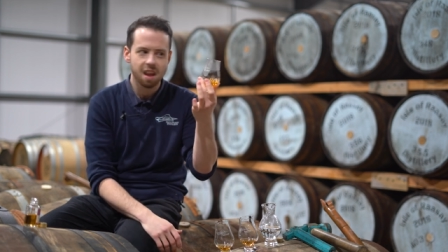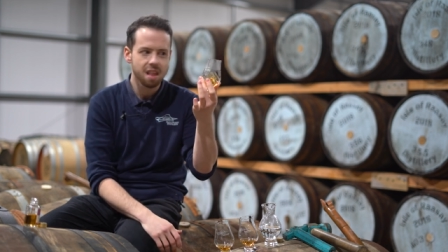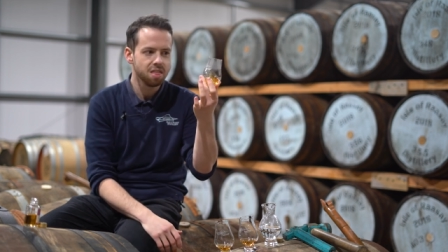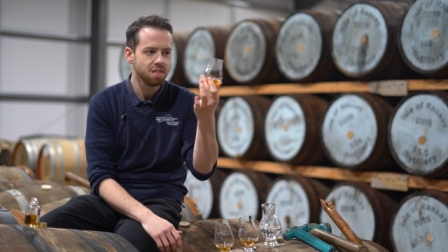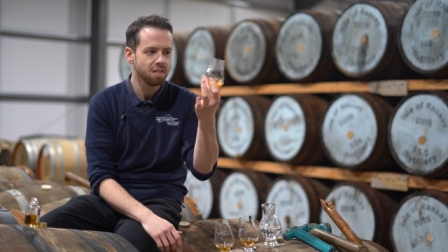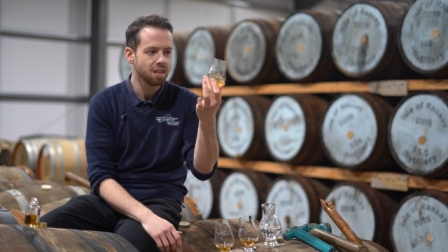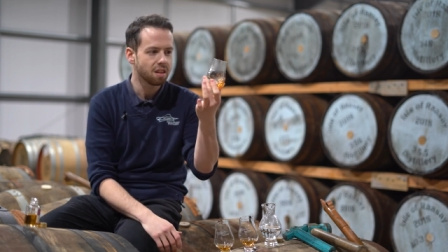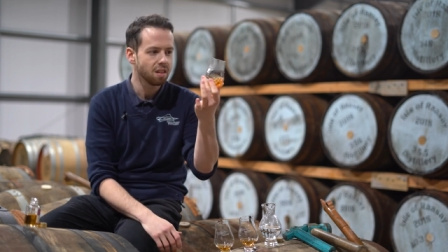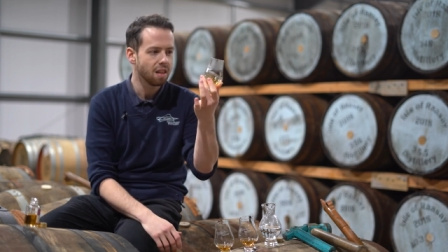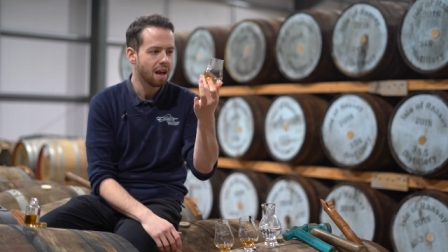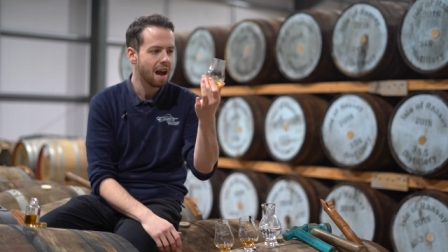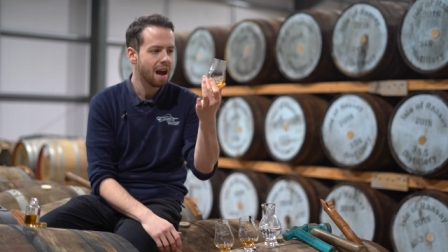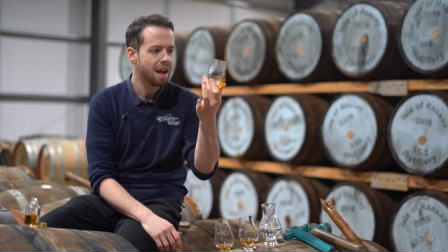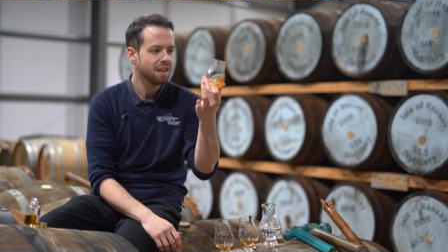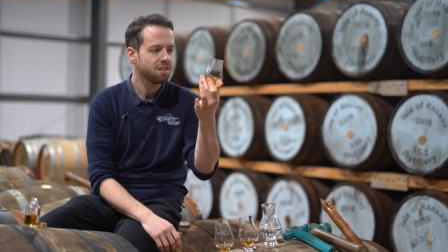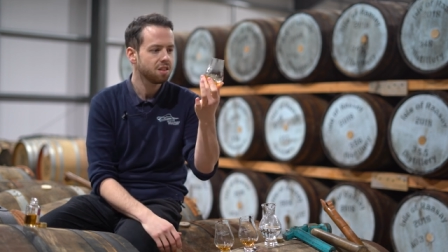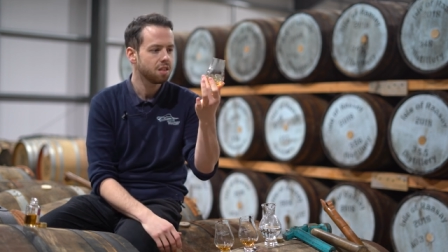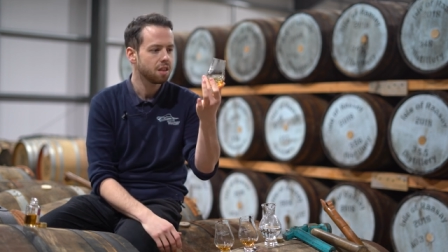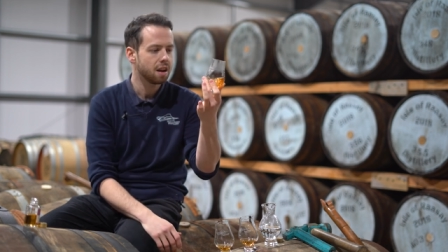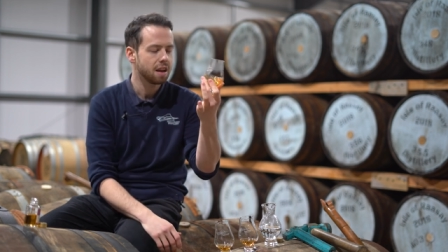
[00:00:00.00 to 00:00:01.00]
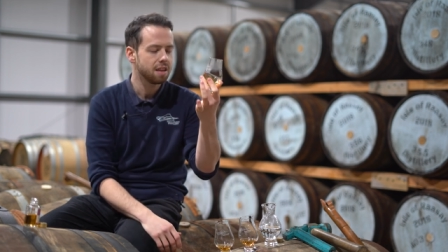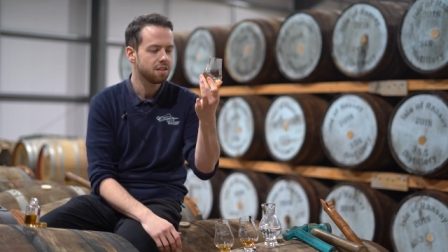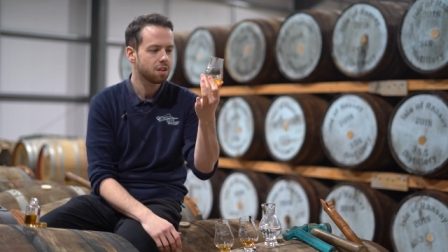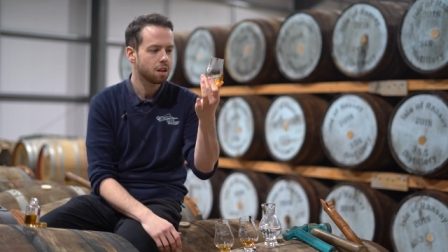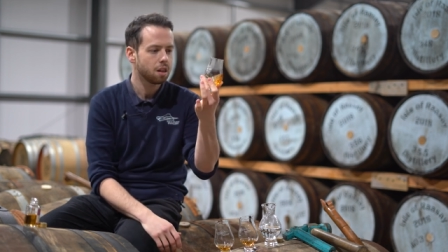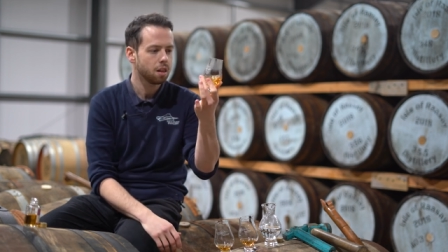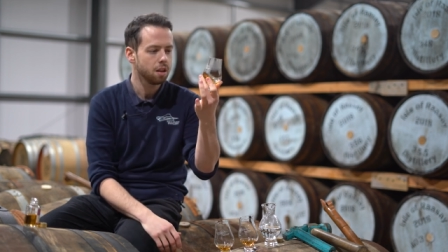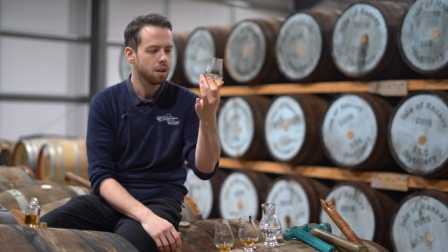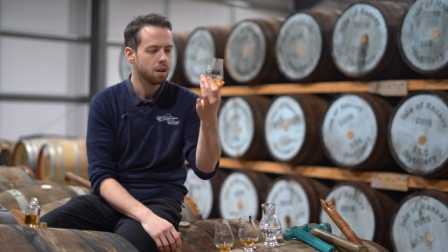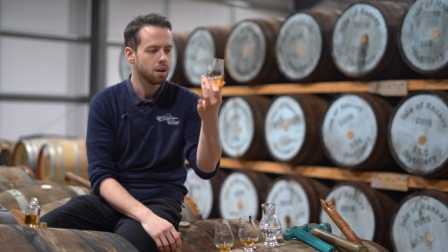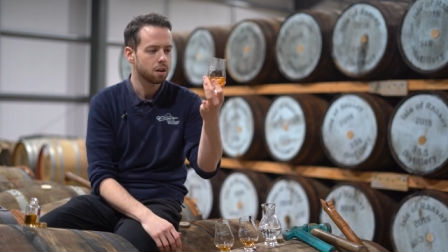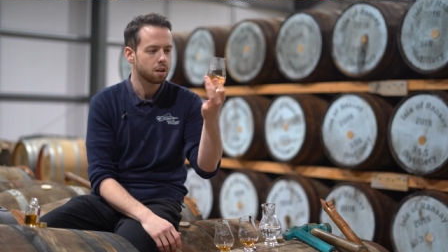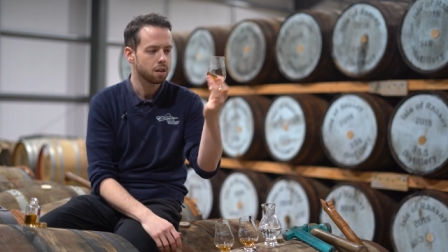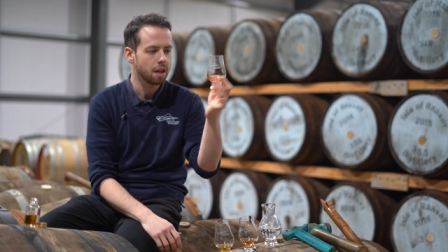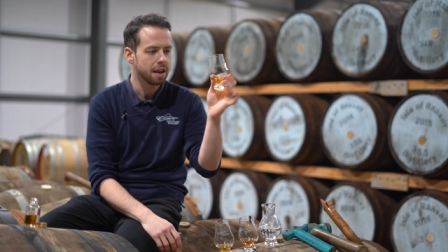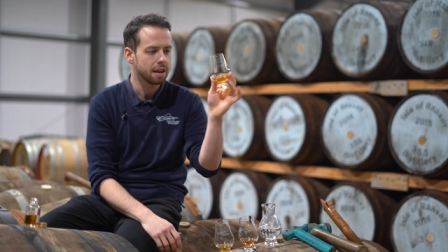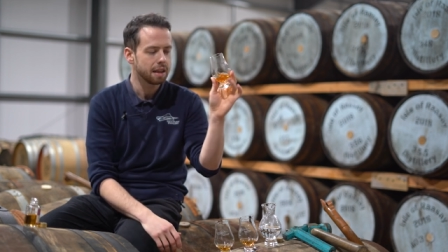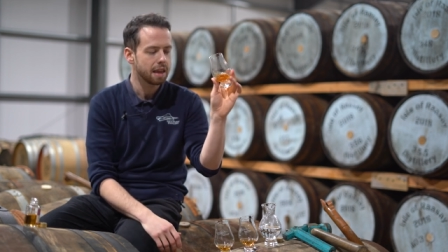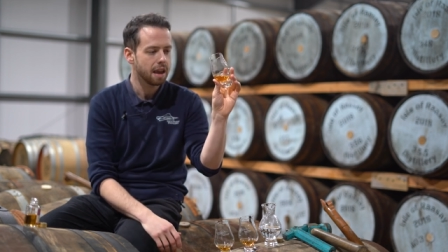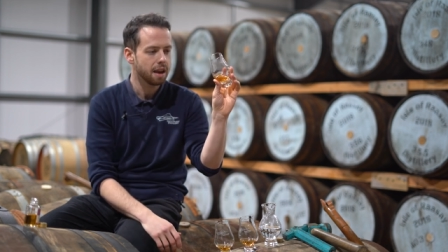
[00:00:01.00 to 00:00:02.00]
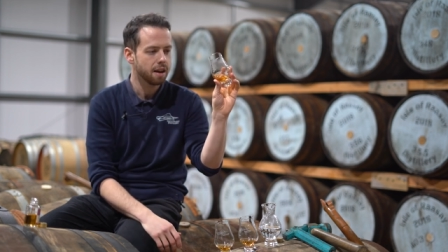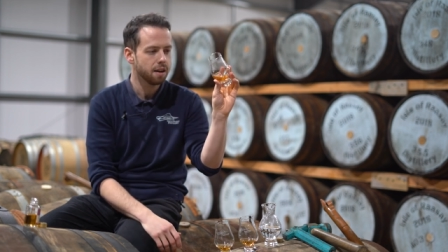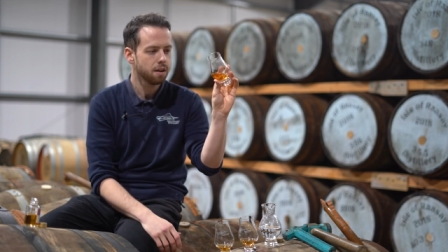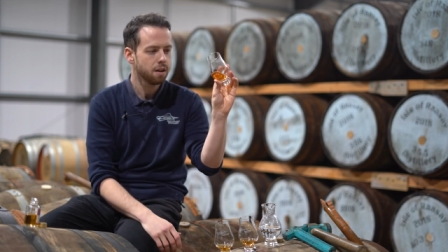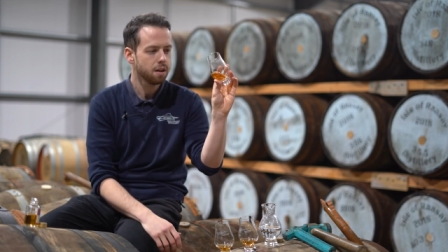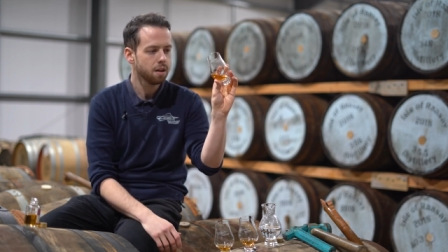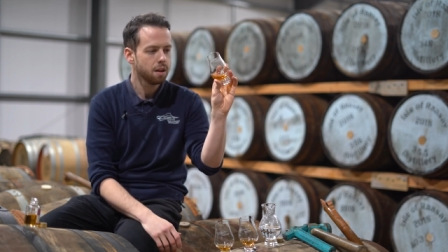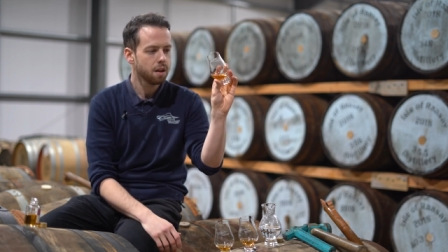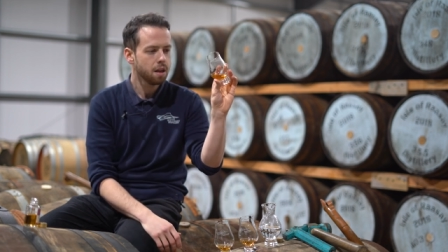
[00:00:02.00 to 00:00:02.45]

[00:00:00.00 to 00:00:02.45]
in the glass and the nice clear Glencairn.